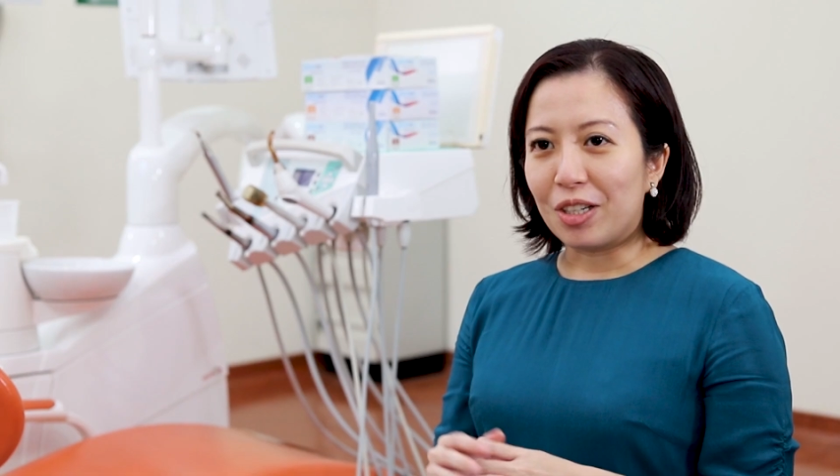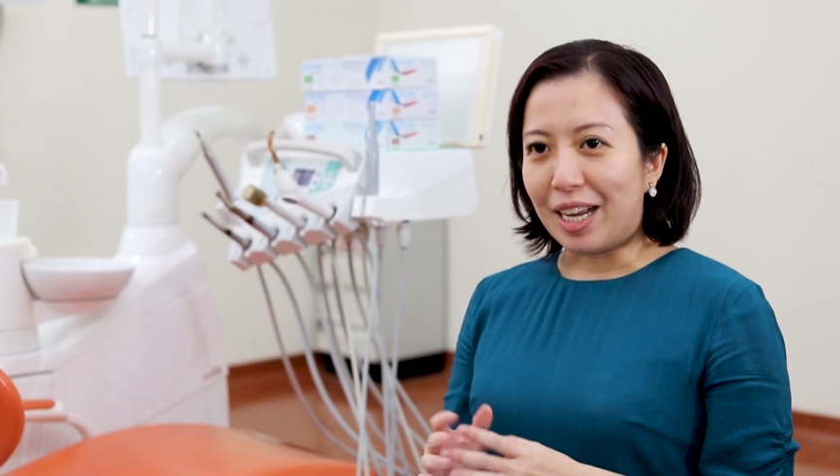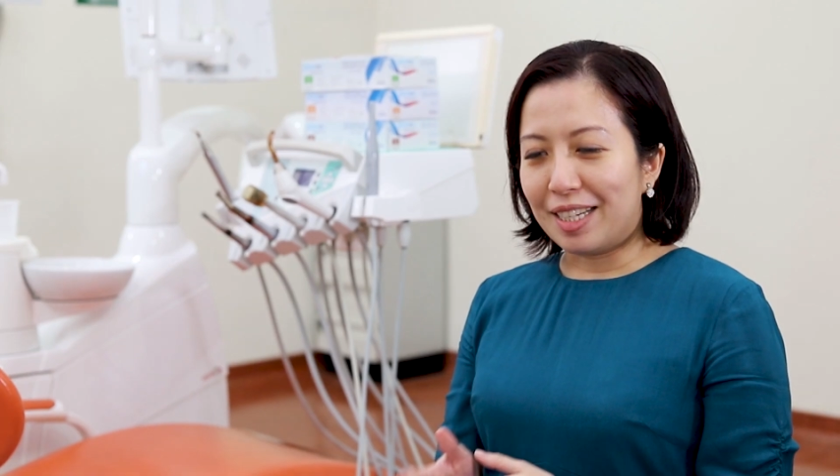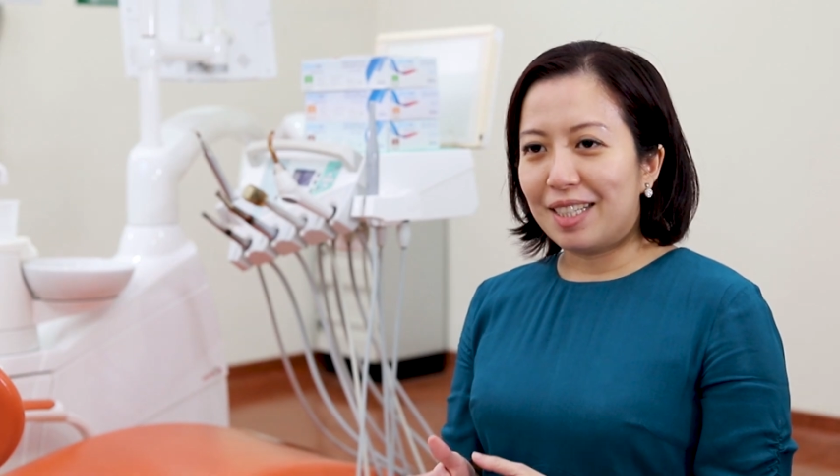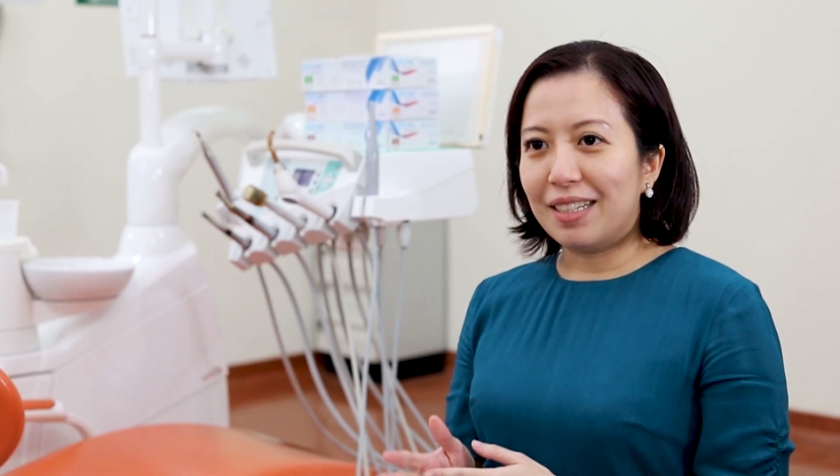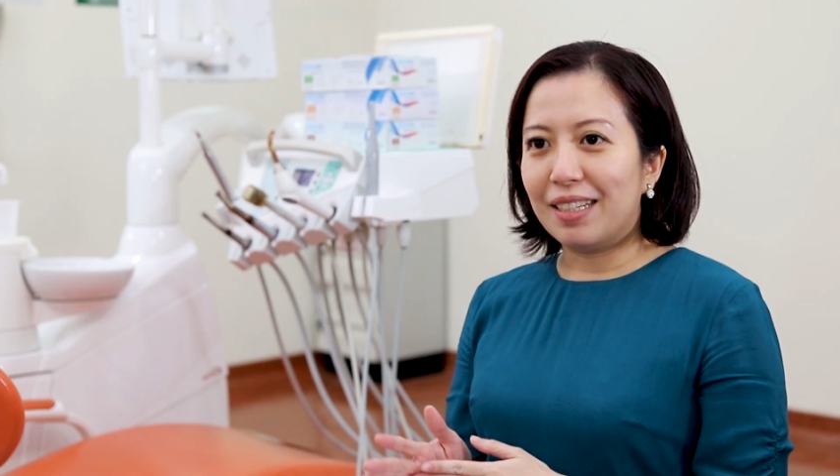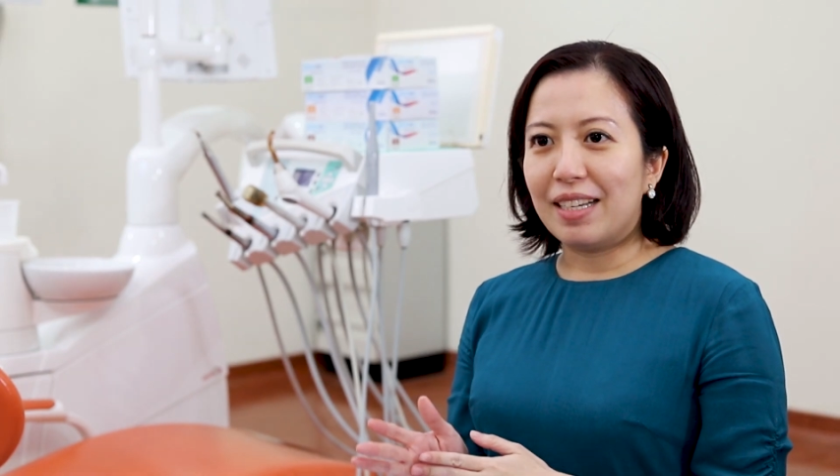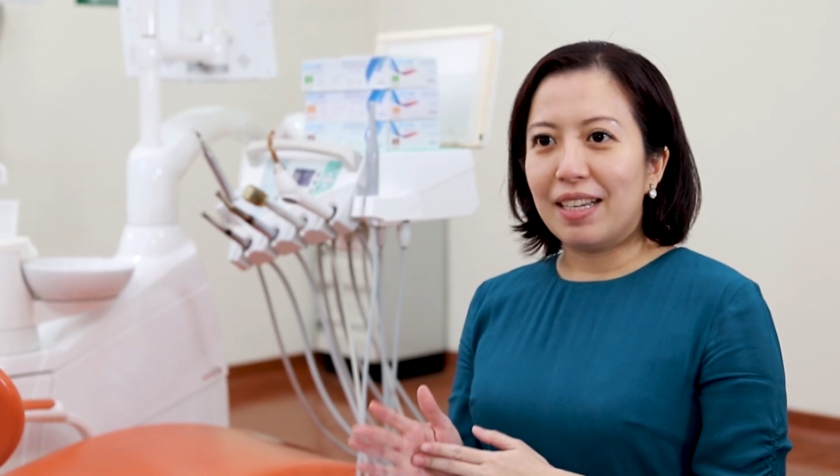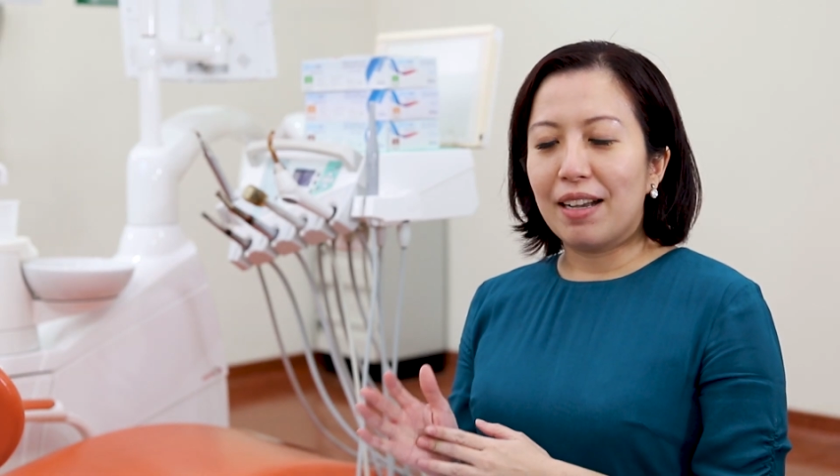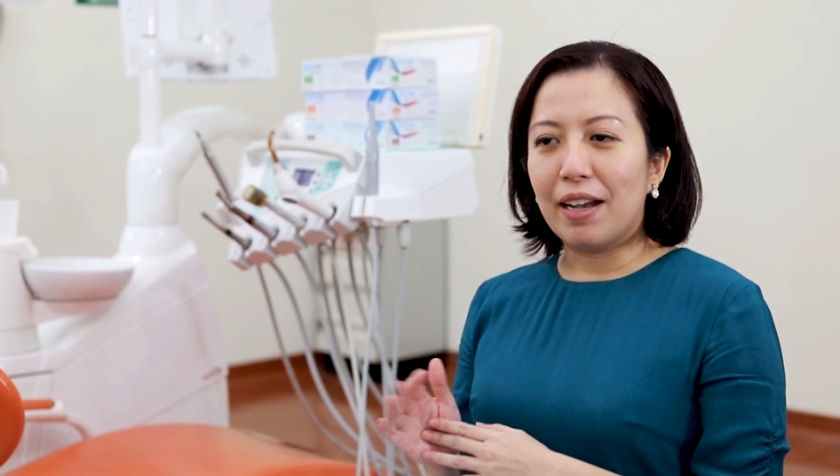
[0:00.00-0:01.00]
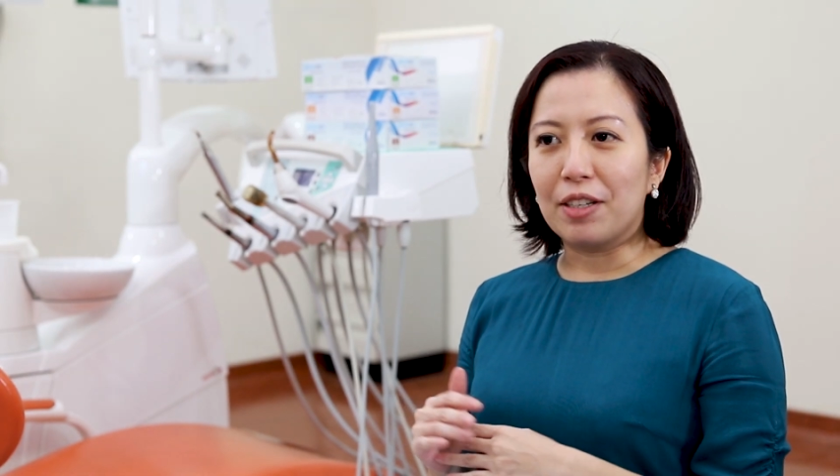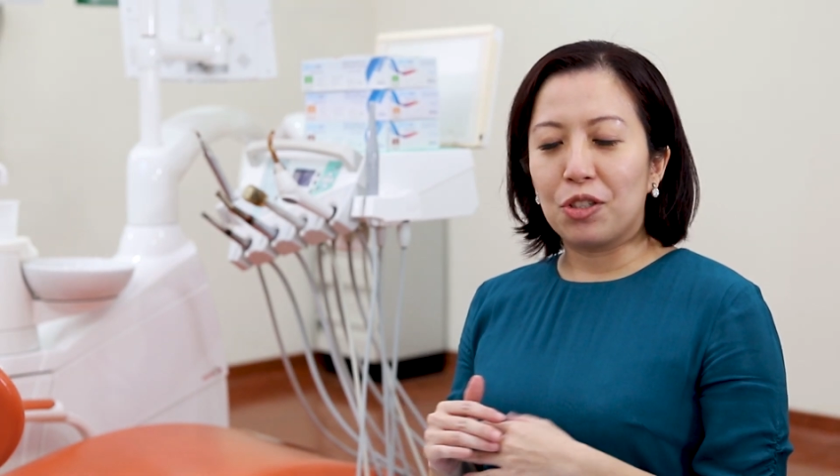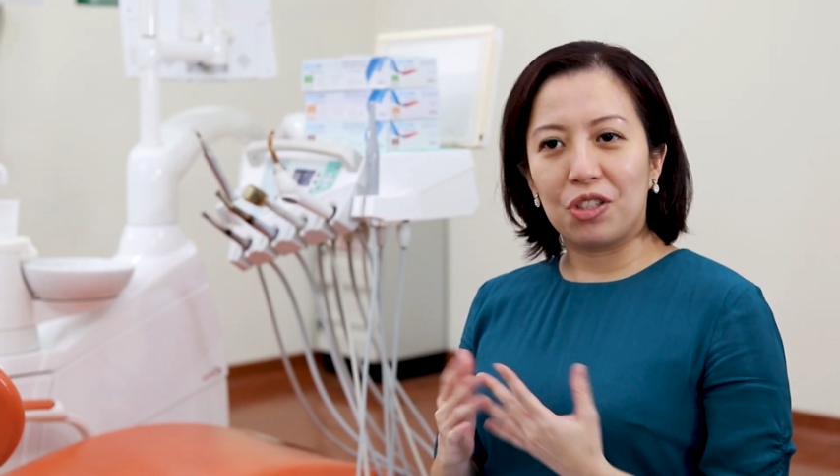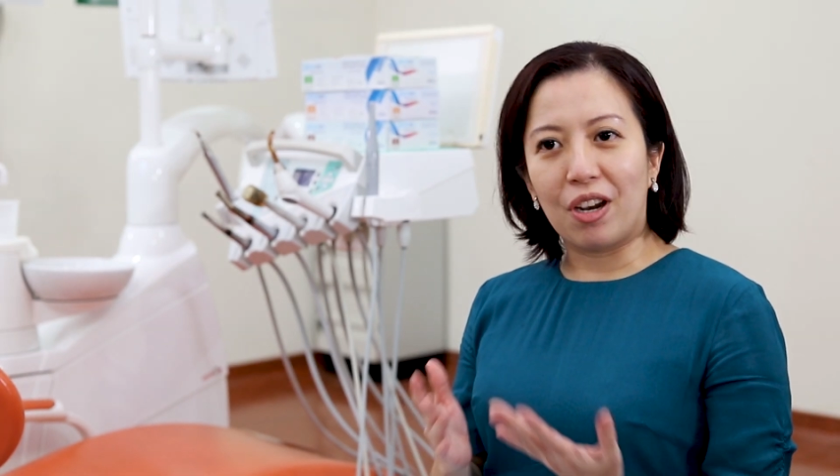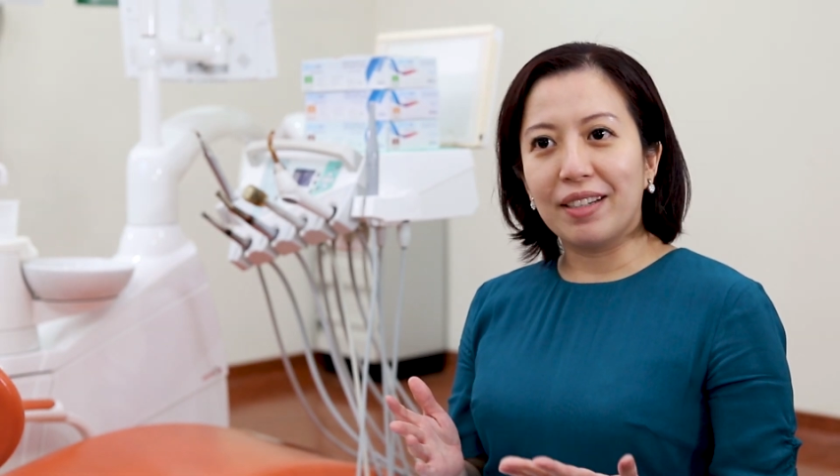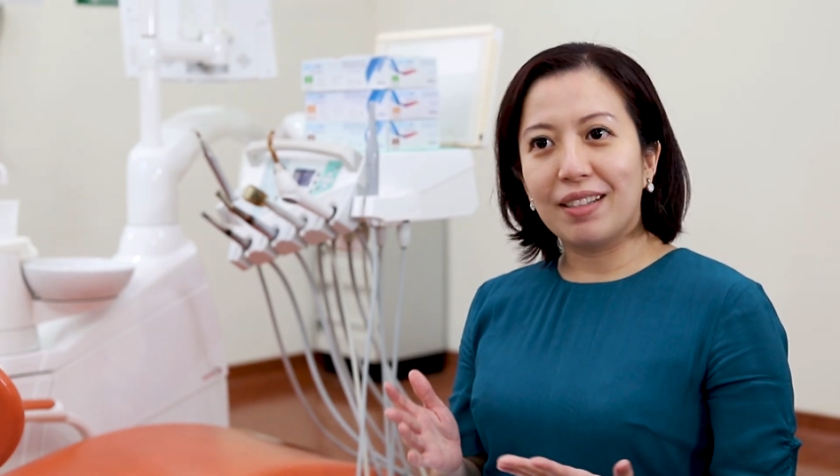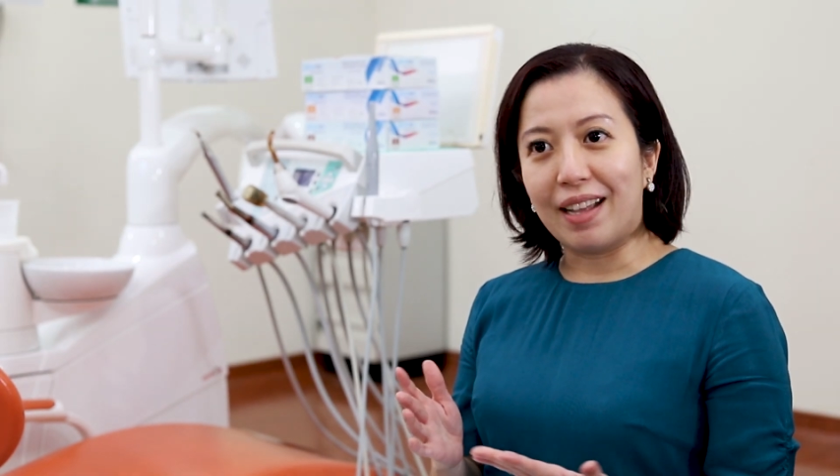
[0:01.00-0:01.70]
Traditionally, a stronger